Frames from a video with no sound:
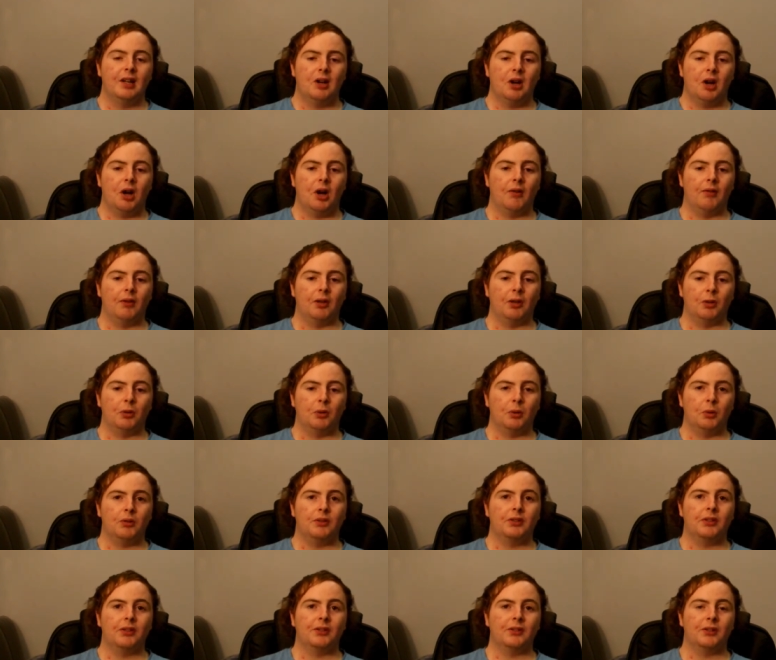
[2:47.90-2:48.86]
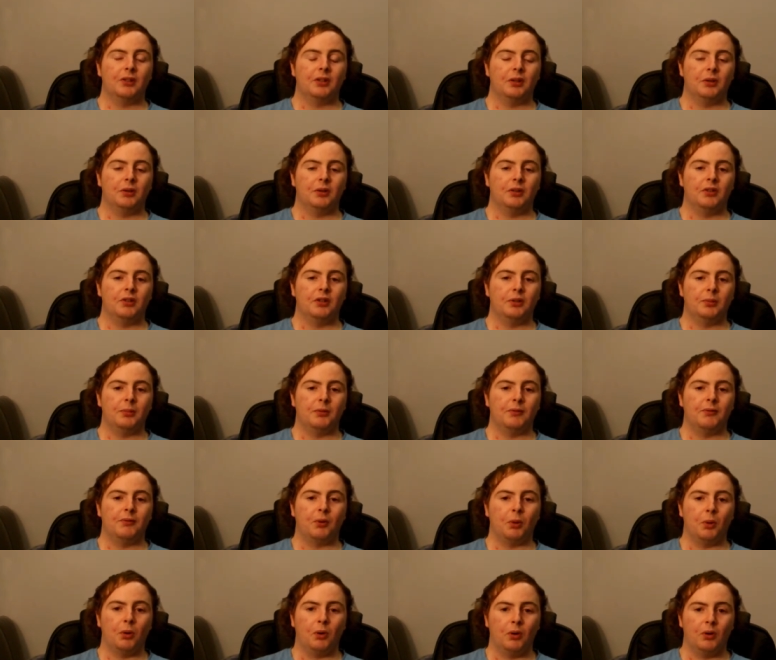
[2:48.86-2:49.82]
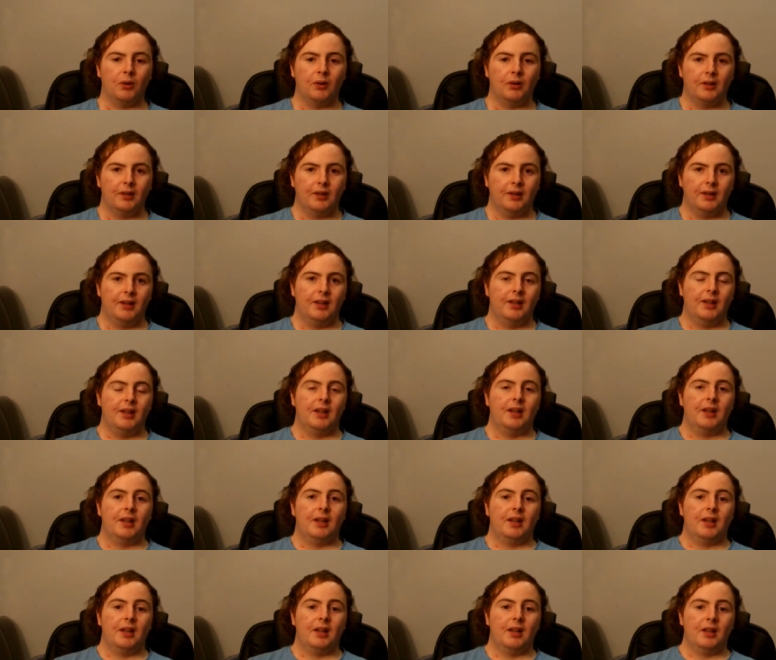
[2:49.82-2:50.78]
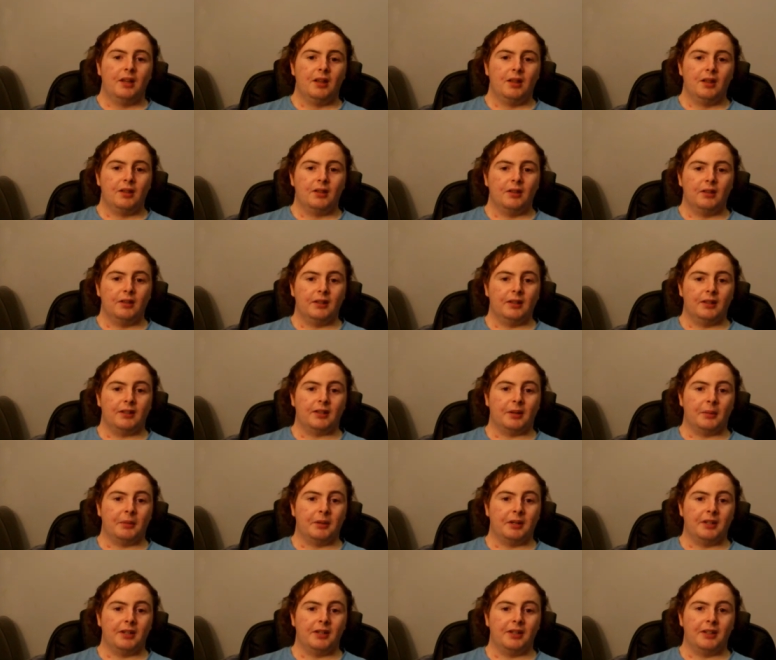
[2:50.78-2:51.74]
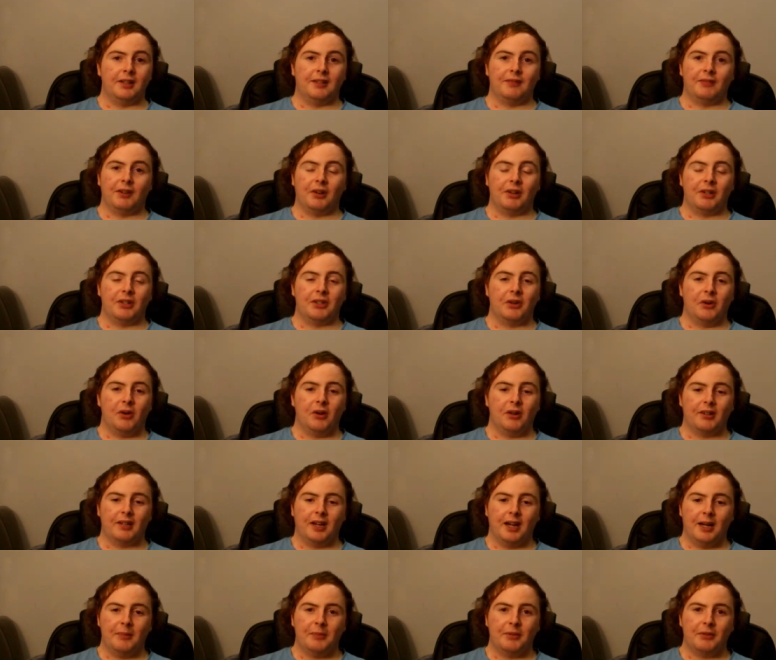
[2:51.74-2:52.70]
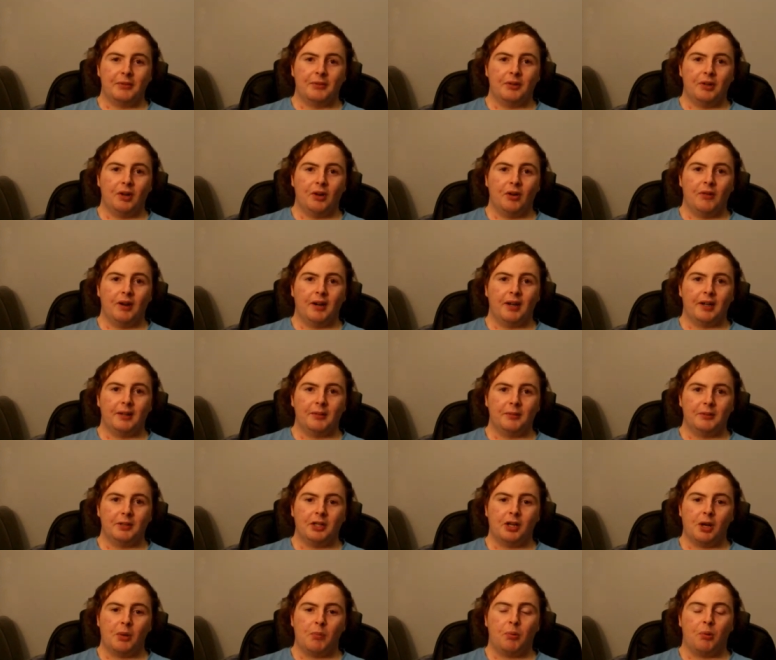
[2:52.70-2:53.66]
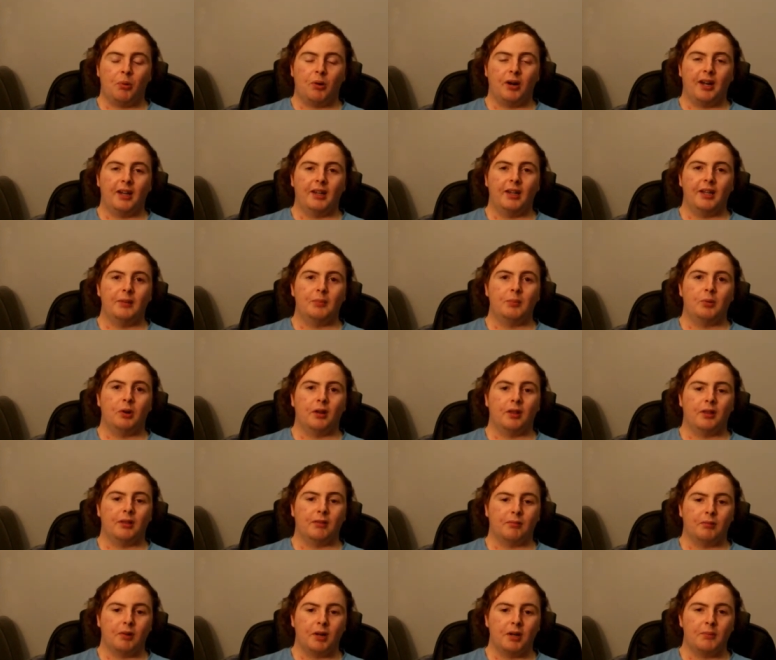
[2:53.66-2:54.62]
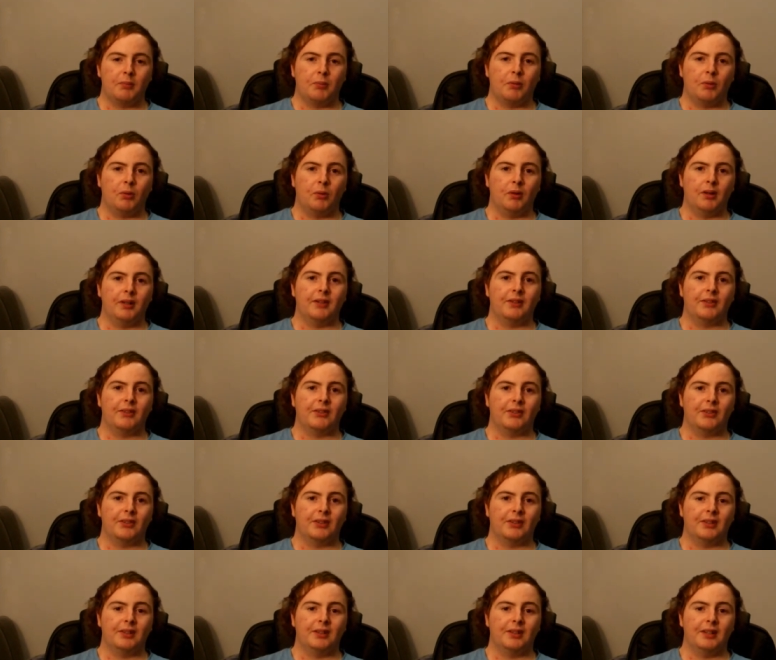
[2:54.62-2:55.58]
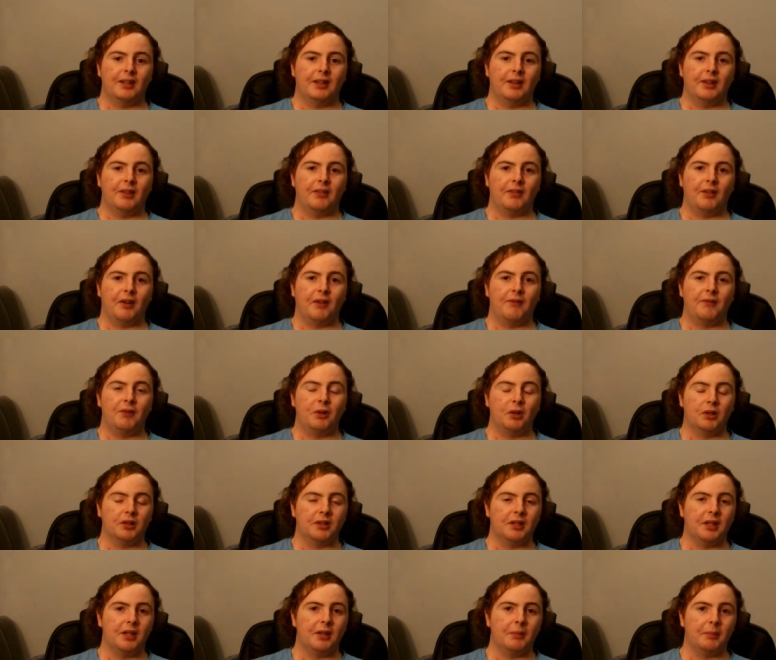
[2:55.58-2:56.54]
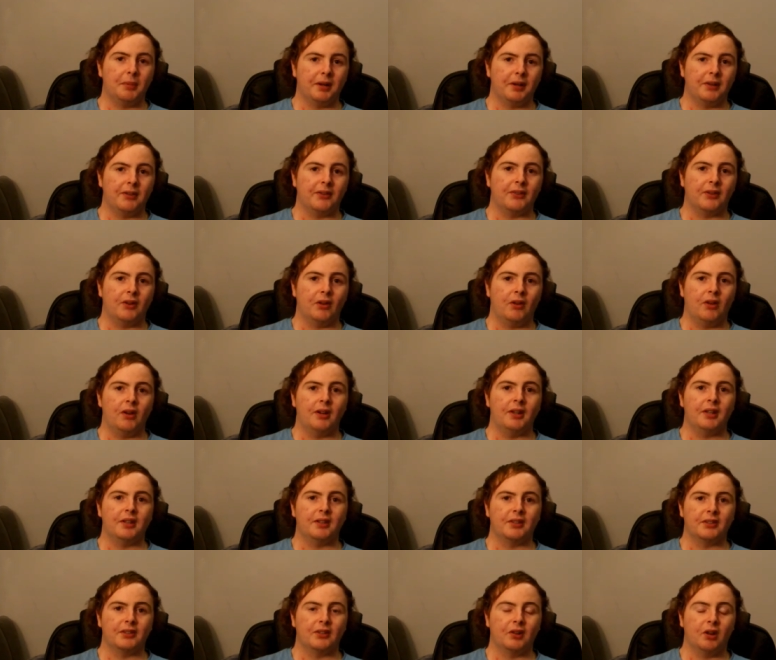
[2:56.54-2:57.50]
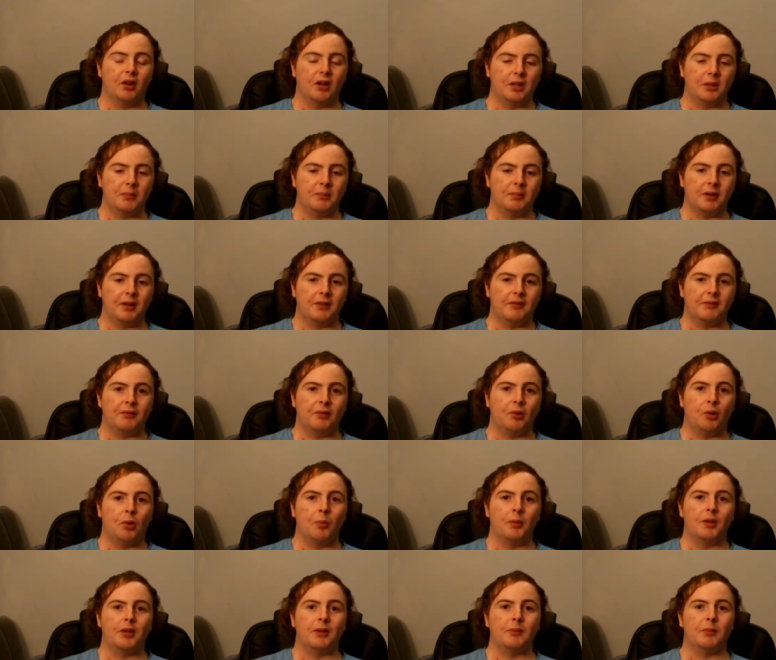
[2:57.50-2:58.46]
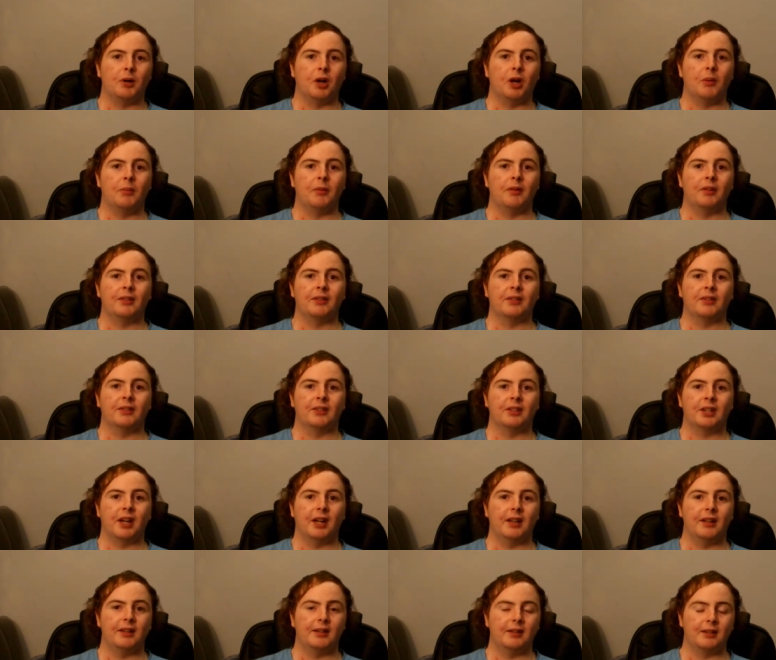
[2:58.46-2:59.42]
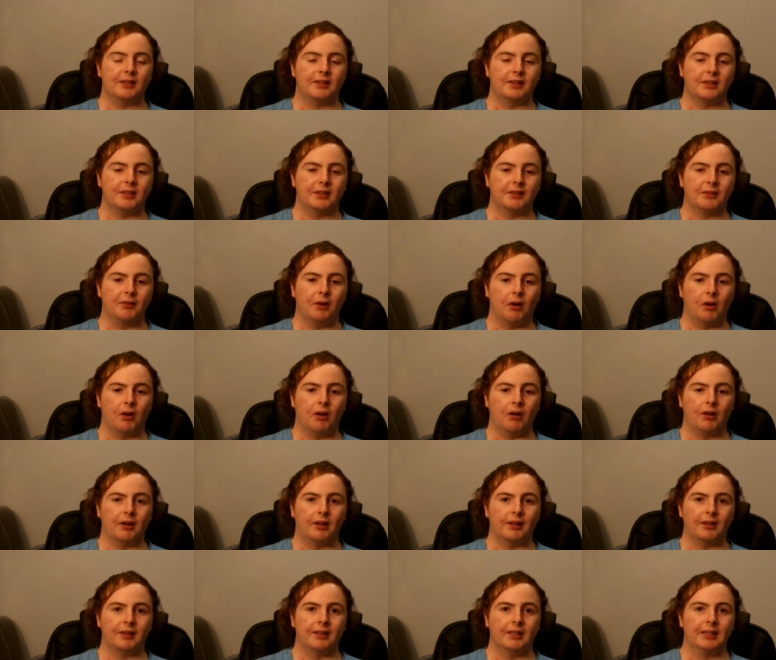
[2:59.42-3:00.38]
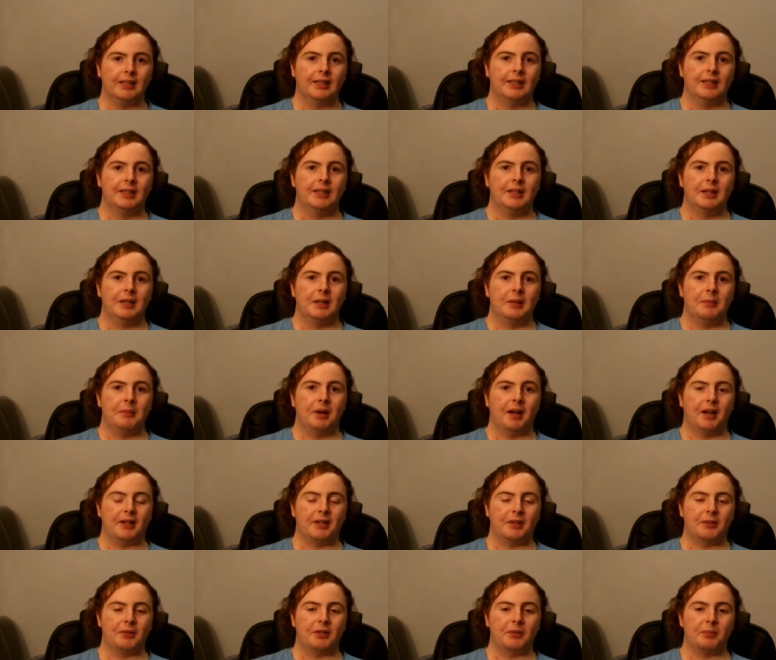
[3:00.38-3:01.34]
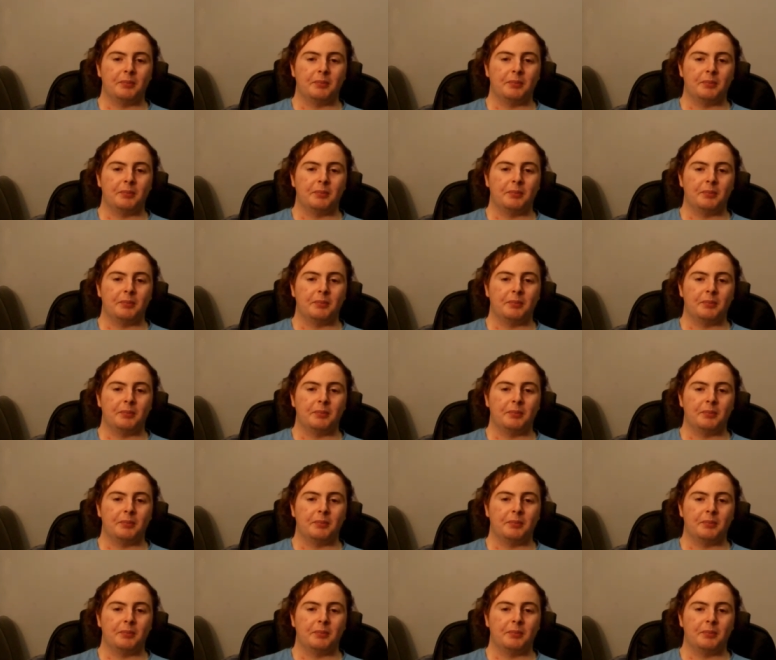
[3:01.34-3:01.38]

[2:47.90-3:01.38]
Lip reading: over the Hawks, as I alluded to before. It's going to be a very tight game, this one, I reckon. I'm going to go Port Adelaide by 3 points. I feel like they're the better side in slightly better form at the moment. Charlie Dixon's firing back to his